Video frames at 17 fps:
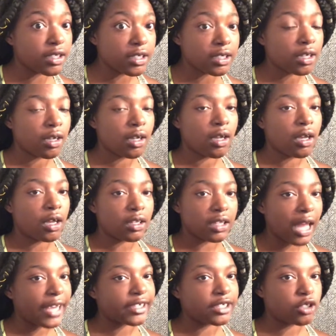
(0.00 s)
look
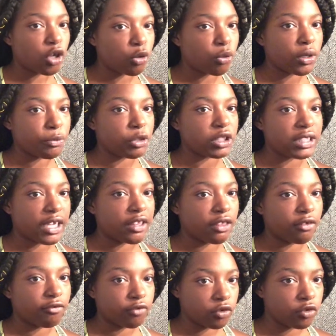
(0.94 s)
like no one was in
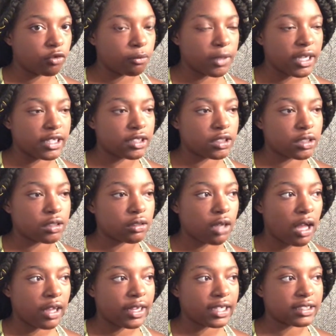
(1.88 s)
the room until,
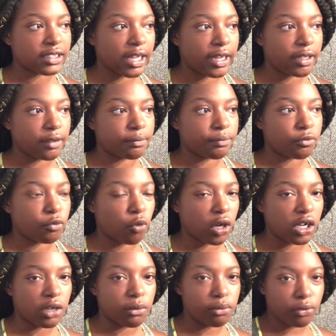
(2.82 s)
I guess, like,
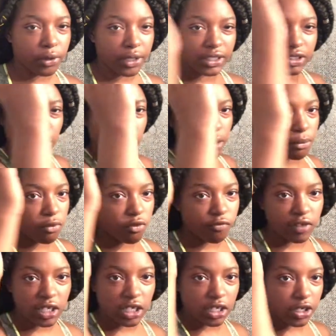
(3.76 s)
one of the boys started
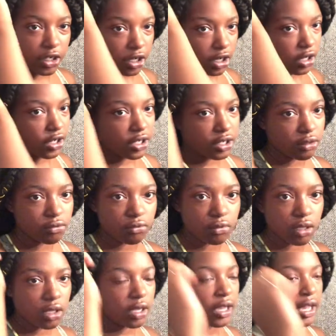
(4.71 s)
moving in the curtain.
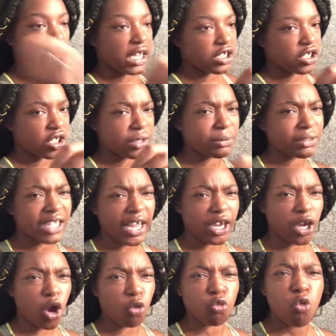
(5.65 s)
And she was
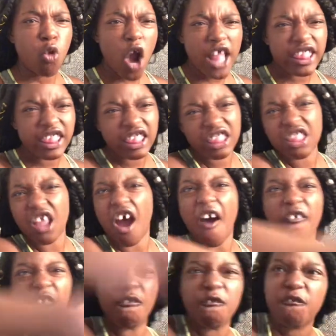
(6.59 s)
like, what
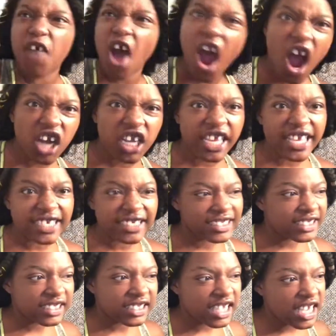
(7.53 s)
the fuck
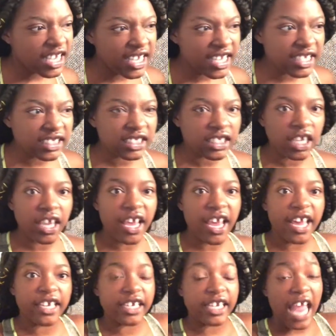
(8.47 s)
is this?
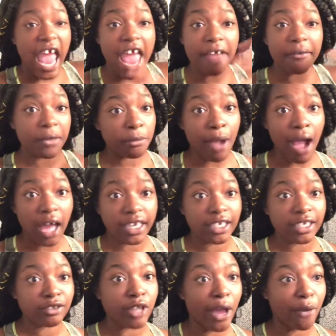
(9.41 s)
And then
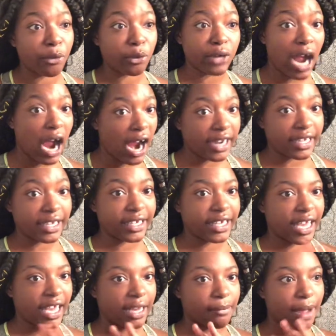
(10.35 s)
everybody that we were hiding
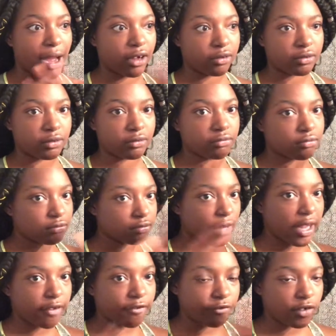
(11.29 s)
came out,
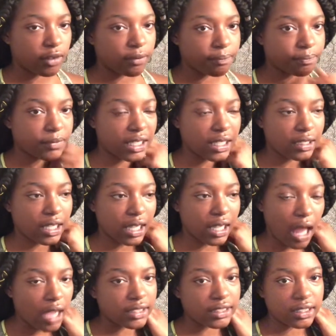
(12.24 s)
like, from the
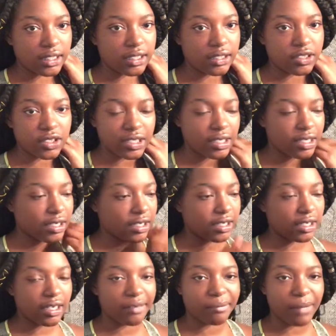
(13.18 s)
closet and
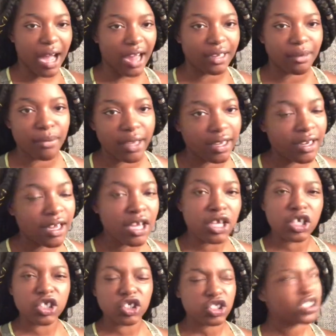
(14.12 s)
shit and behind the bed.
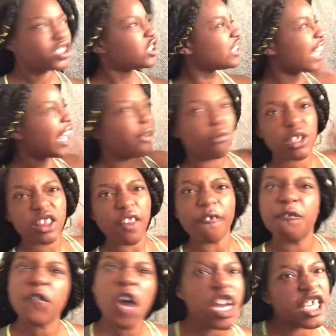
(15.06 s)
So she's like, what the
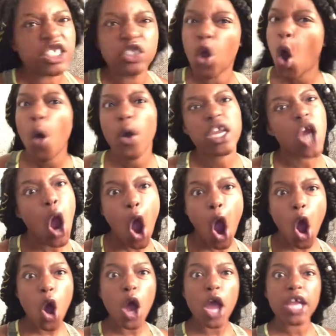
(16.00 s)
fuck is going
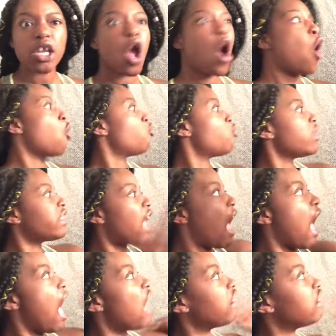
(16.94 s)
on? What the
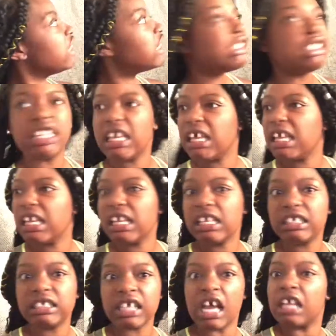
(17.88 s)
hell is
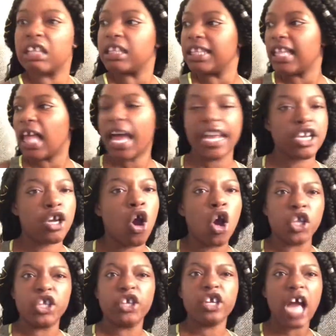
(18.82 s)
this? Like,
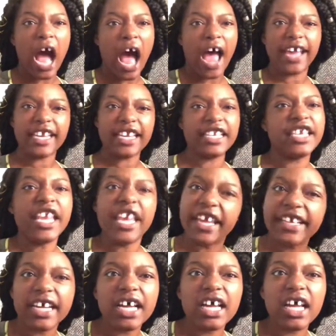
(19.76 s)
you're hiding
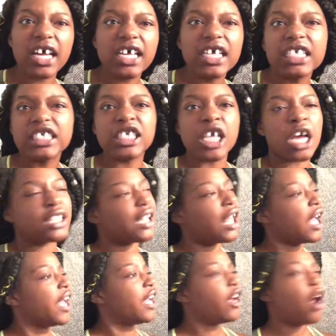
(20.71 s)
niggas.
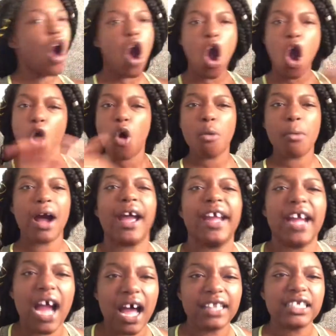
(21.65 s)
Like, oh my
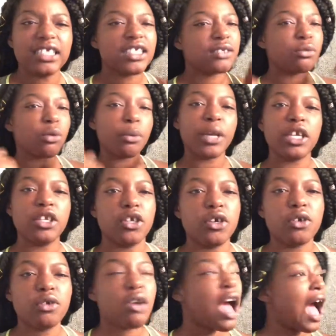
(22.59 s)
god, this is what we
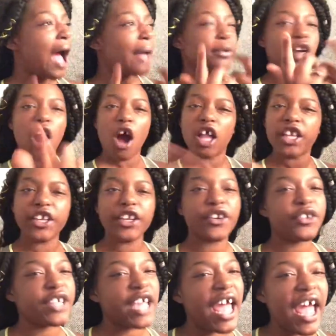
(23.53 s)
do. I'm calling
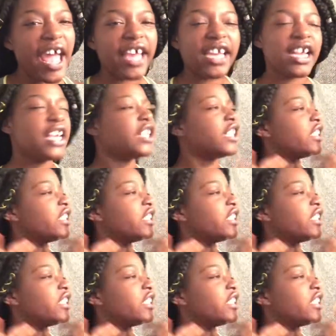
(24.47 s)
your dad.